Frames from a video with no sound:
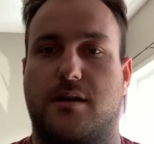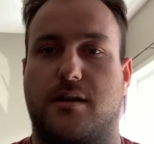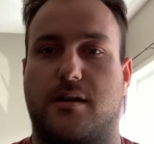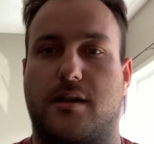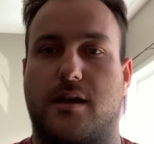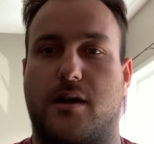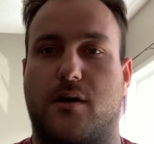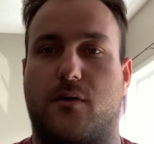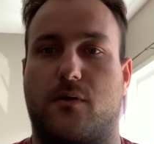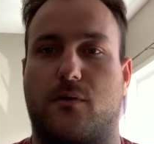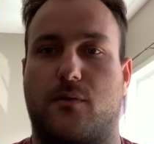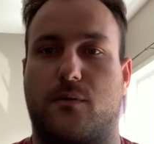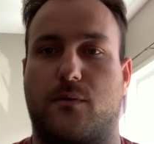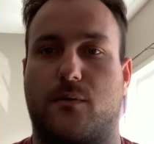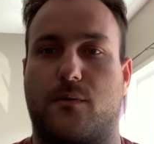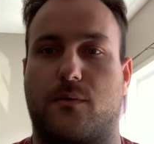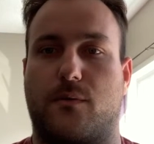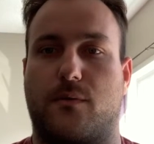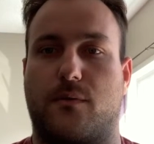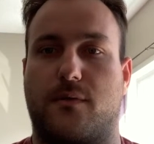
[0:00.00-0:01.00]
Now,
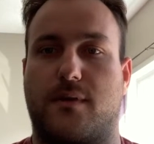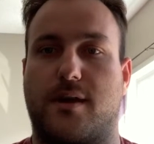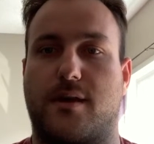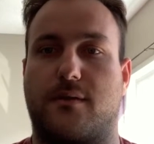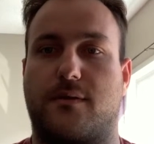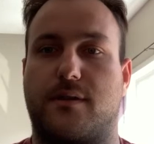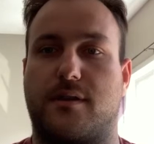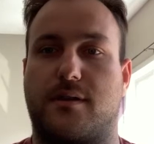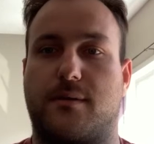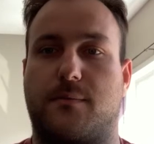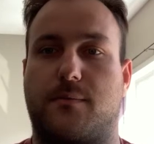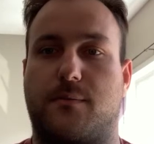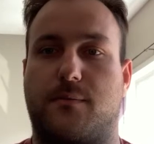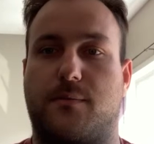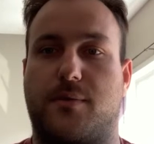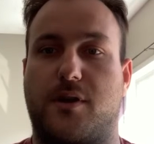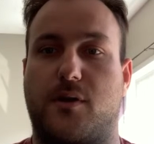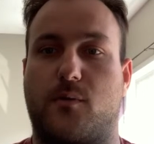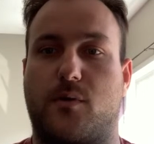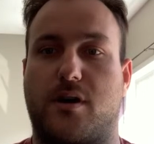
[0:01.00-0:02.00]
the other thing to
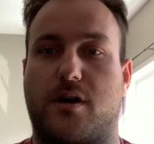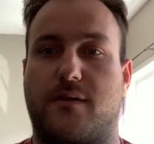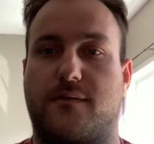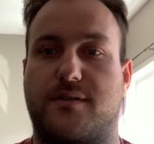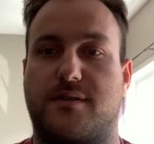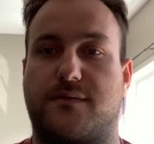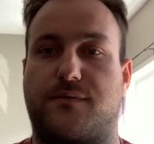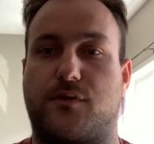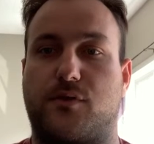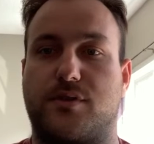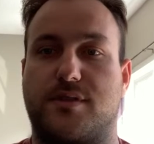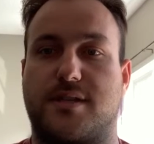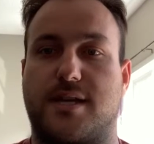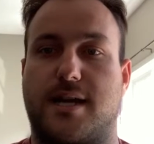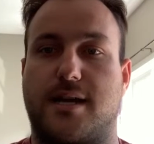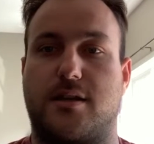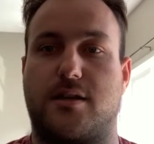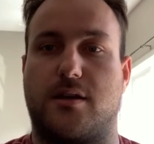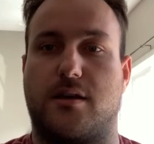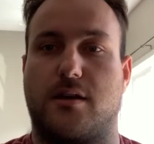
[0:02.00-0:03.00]
be aware of is if you
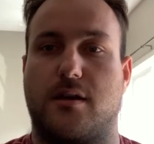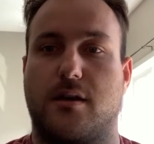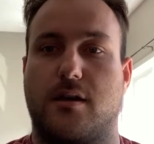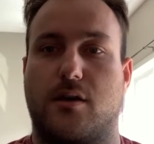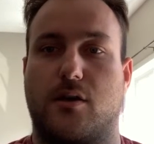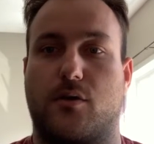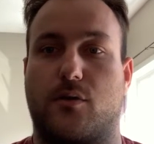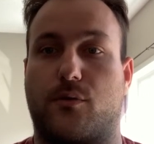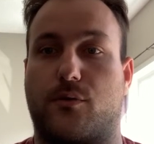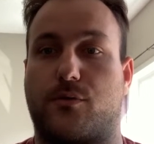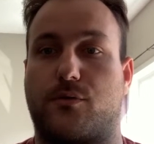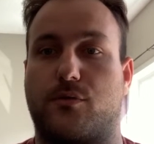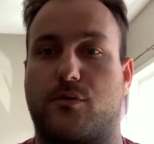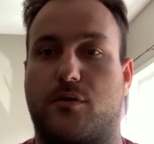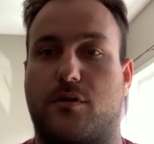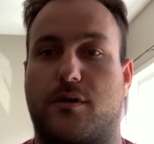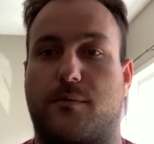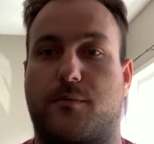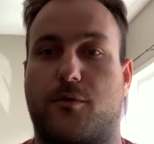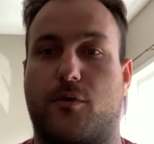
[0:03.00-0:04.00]
decide to go
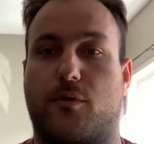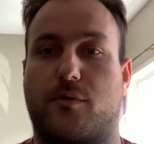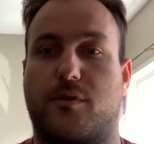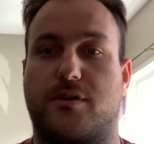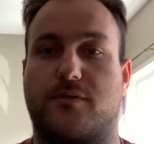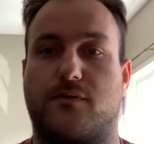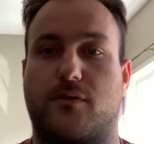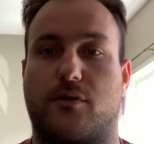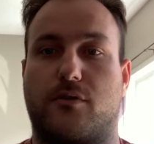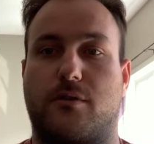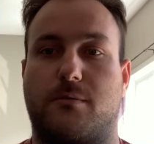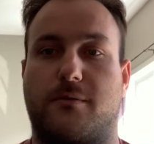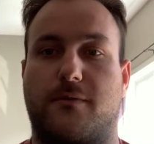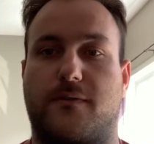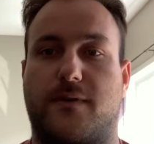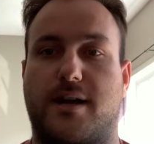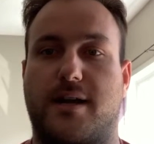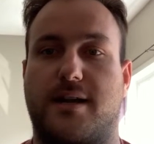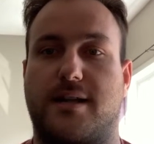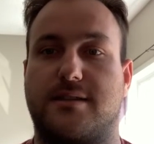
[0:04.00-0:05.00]
through a brokerage for equipment
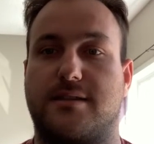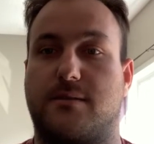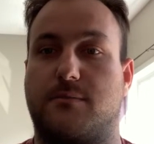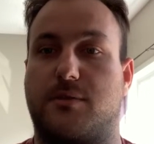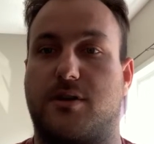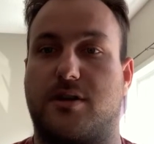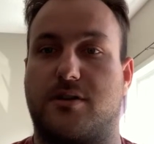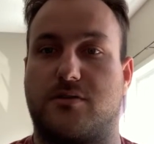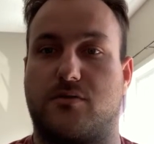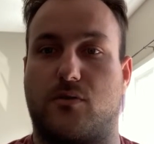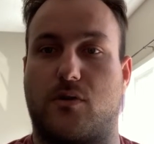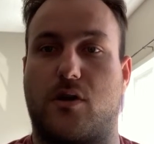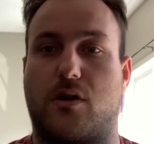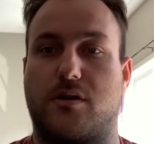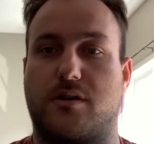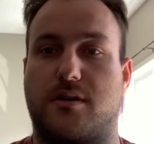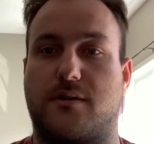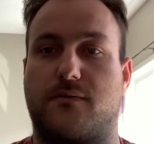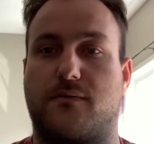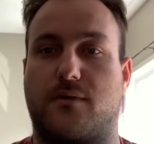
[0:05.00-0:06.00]
financing, because there
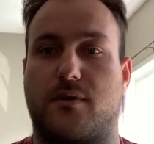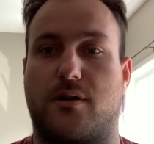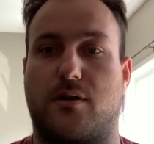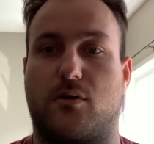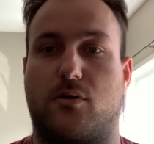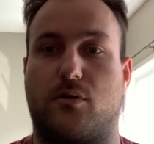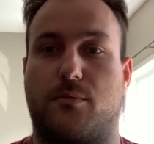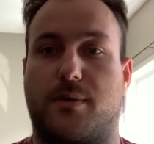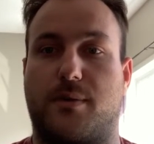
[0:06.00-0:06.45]
are a whole